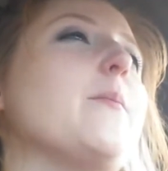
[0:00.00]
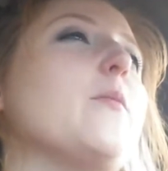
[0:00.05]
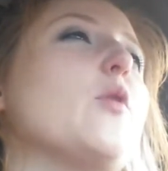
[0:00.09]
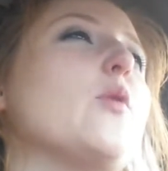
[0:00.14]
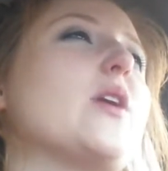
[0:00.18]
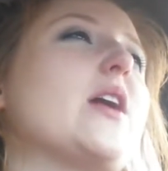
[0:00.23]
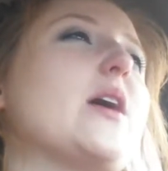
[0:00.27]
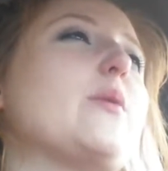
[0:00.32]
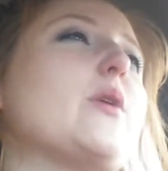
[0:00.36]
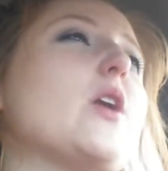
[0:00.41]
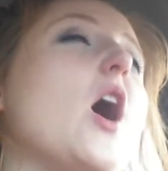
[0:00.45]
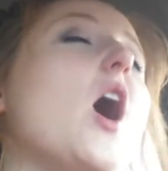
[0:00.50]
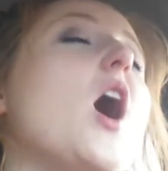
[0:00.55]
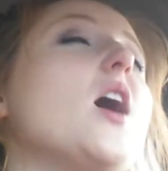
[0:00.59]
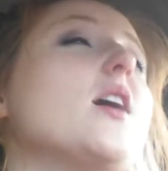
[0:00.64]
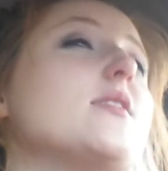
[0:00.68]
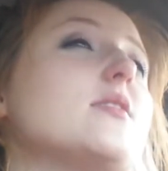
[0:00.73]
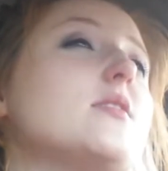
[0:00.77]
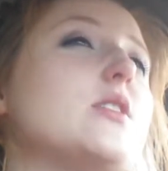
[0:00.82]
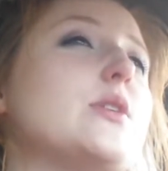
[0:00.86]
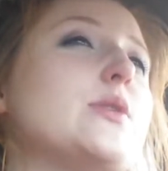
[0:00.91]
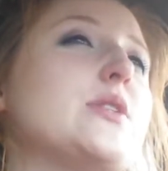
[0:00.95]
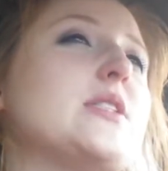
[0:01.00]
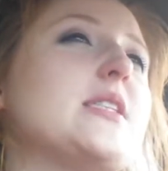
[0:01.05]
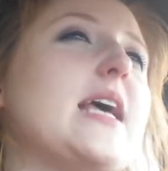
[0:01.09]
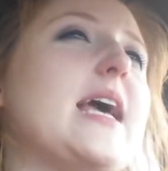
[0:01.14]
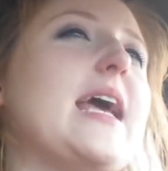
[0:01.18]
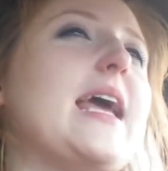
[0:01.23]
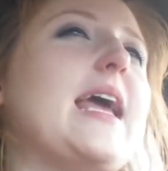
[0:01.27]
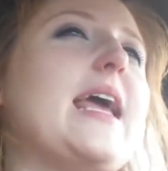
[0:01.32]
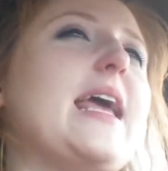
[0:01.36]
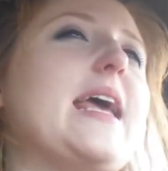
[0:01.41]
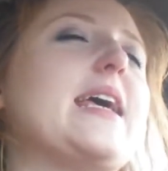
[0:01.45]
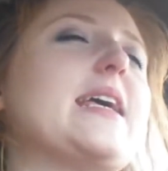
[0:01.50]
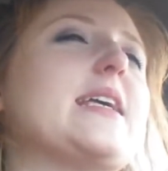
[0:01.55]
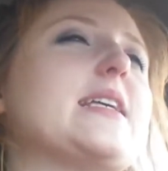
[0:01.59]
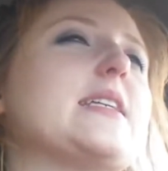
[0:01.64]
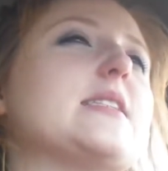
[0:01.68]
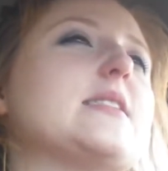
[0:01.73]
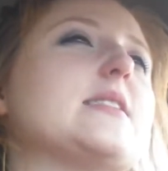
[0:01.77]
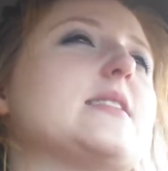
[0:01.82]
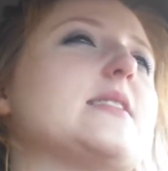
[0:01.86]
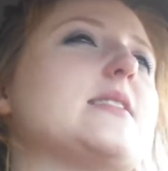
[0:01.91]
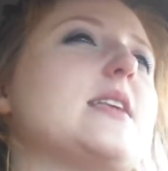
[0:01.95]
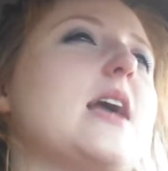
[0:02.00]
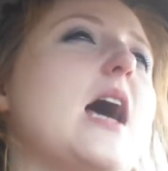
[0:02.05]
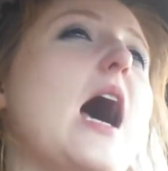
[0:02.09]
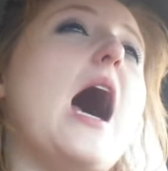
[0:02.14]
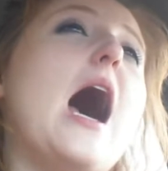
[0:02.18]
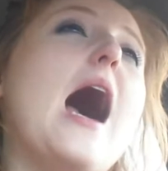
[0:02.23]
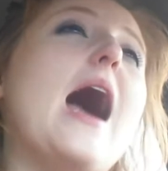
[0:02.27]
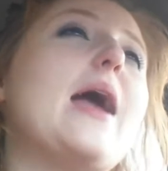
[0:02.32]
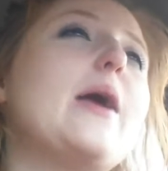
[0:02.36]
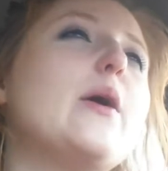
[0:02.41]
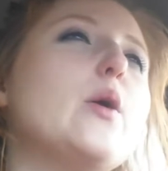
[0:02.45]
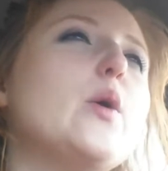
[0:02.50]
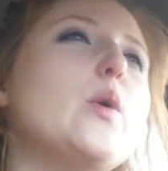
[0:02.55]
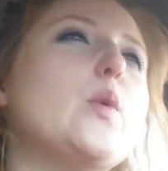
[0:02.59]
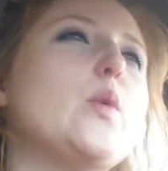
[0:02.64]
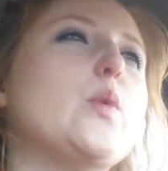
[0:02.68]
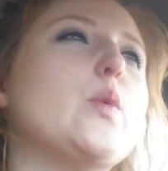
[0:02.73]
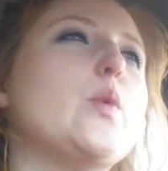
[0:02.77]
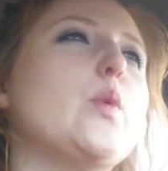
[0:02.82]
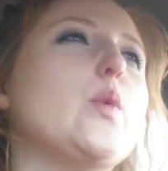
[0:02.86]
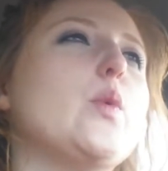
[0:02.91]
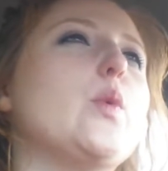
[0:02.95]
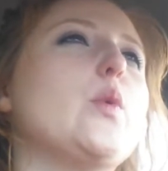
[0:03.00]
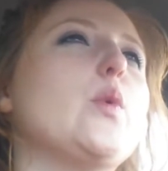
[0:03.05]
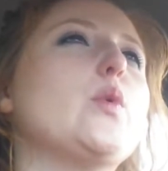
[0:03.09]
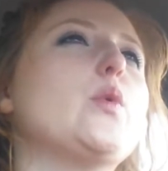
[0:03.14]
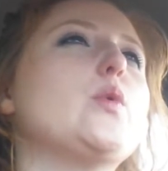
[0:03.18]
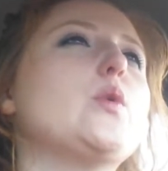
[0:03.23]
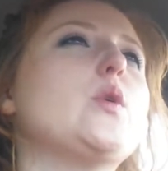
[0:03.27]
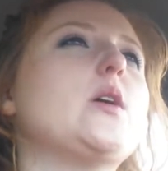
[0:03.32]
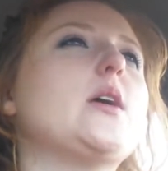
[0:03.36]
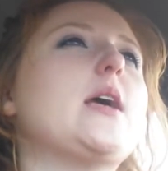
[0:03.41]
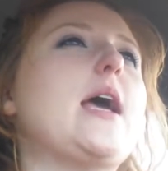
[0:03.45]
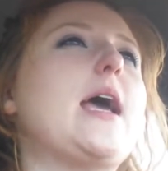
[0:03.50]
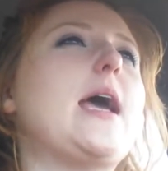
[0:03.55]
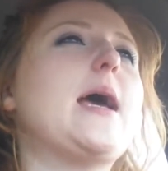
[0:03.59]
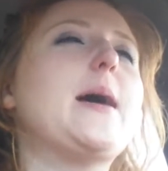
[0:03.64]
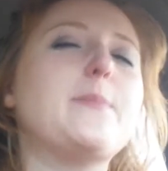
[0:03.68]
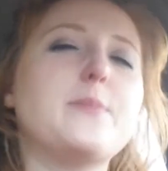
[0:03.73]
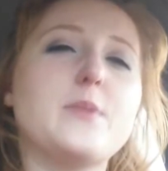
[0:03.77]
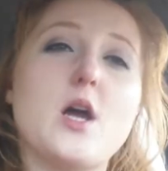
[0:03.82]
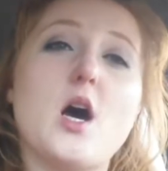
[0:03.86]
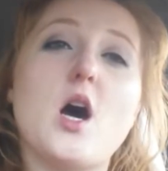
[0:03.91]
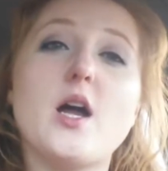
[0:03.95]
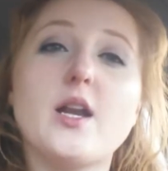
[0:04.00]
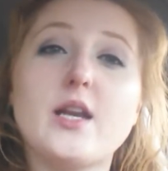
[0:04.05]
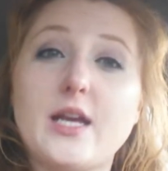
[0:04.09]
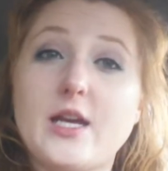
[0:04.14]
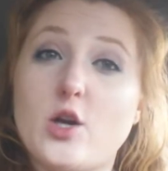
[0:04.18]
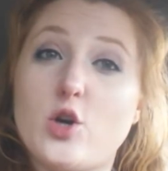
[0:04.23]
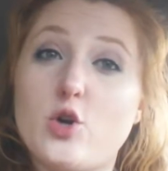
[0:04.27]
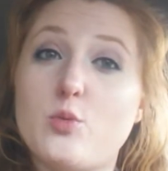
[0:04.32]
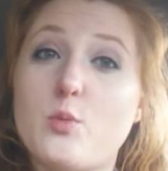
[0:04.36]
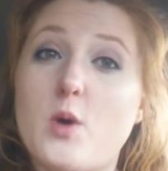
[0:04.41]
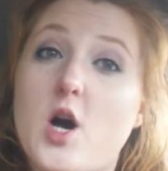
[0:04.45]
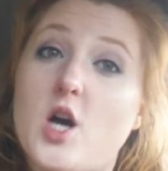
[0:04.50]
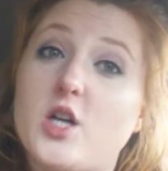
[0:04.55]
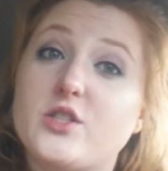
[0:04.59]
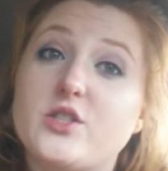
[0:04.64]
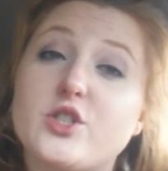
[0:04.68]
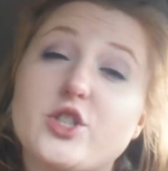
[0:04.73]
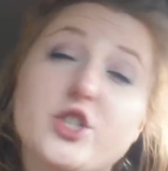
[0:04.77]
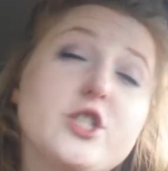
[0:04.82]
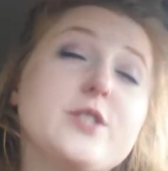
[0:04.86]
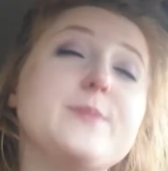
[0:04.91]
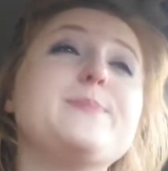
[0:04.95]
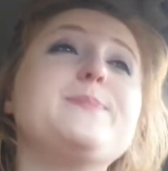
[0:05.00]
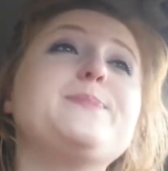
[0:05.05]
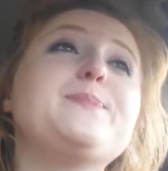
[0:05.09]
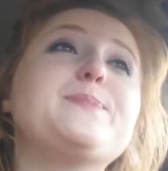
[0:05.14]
What I would also say is I am not a home haunter.